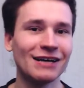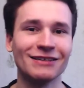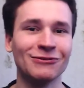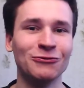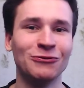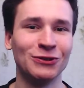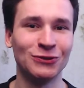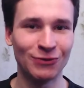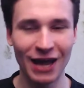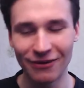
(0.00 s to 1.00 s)
what
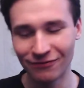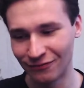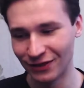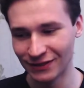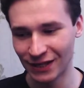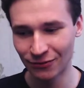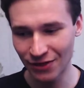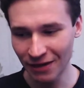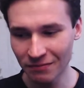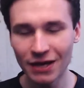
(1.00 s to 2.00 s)
do we have inside of
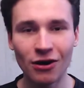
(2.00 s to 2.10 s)
them?